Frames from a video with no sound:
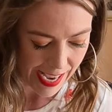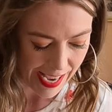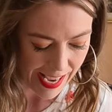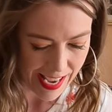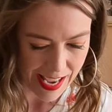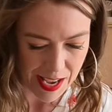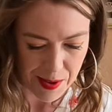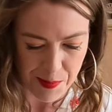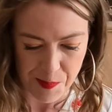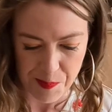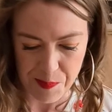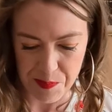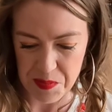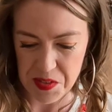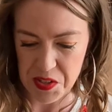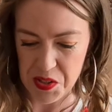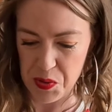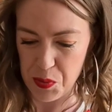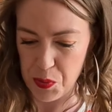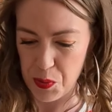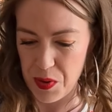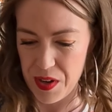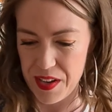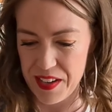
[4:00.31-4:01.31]
Um,
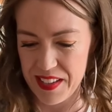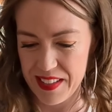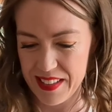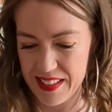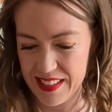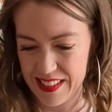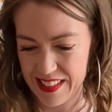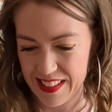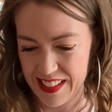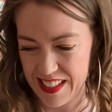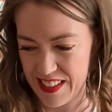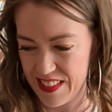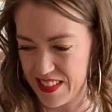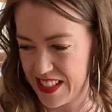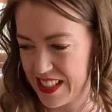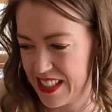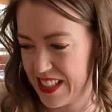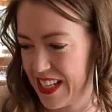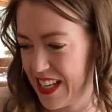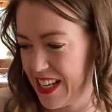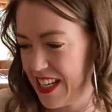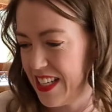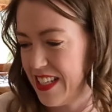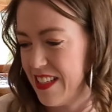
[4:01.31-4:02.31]
so let's
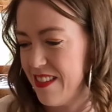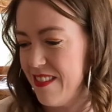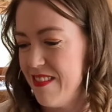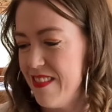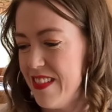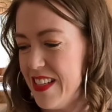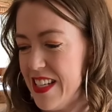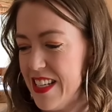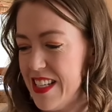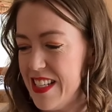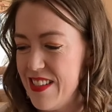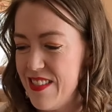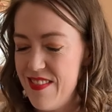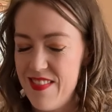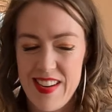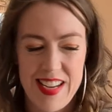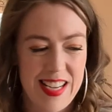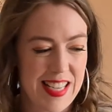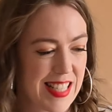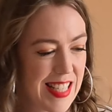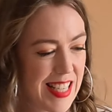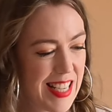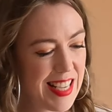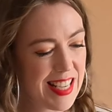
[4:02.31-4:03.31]
get this
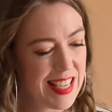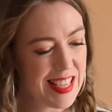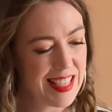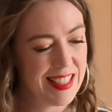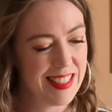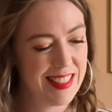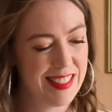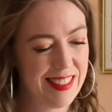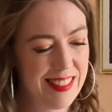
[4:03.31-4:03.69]
ready.